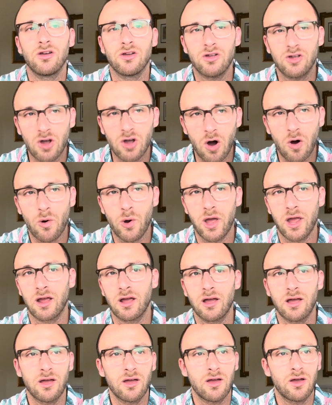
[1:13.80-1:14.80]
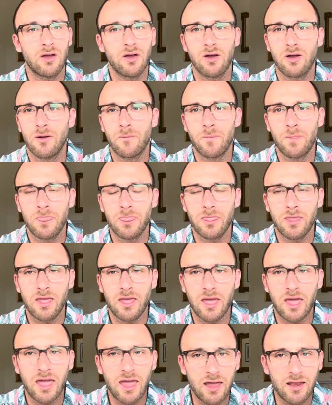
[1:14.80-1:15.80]
going
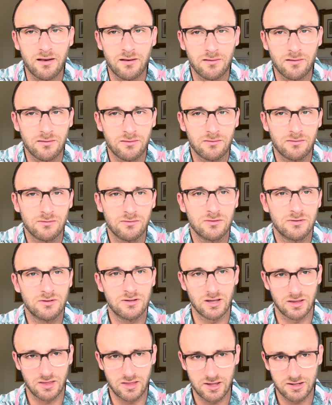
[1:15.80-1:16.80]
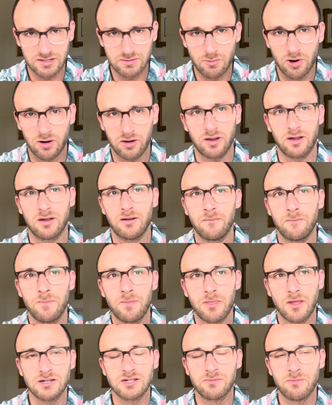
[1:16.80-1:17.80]
in to this market.
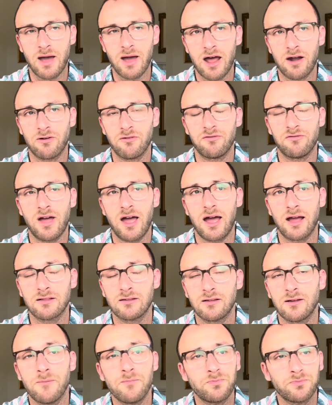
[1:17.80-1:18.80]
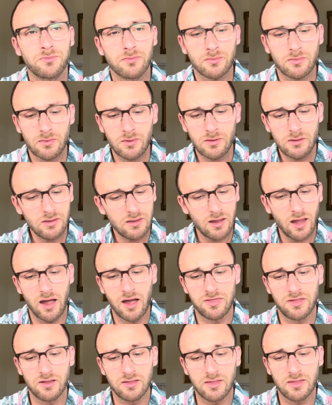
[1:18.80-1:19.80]
As a matter of fact, I
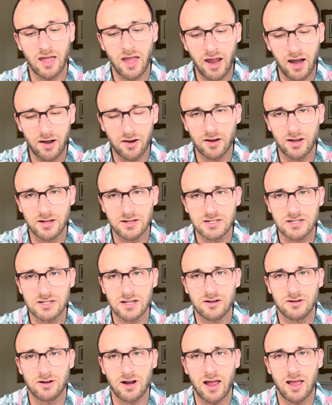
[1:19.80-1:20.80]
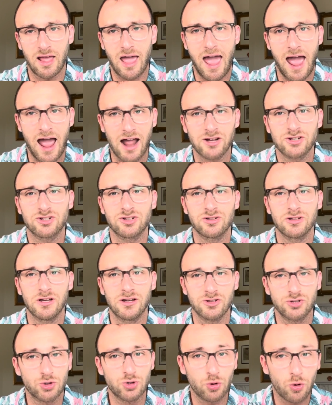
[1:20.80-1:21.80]
think the areas that are actually
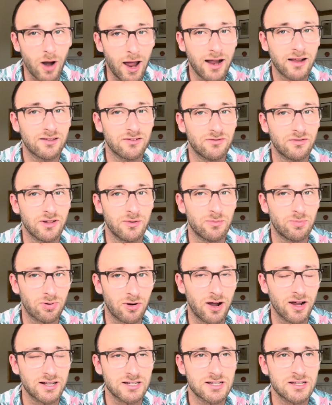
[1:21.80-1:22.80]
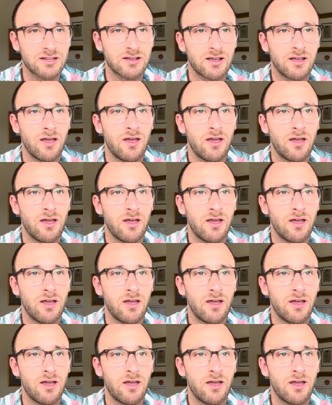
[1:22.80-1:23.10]
attractively priced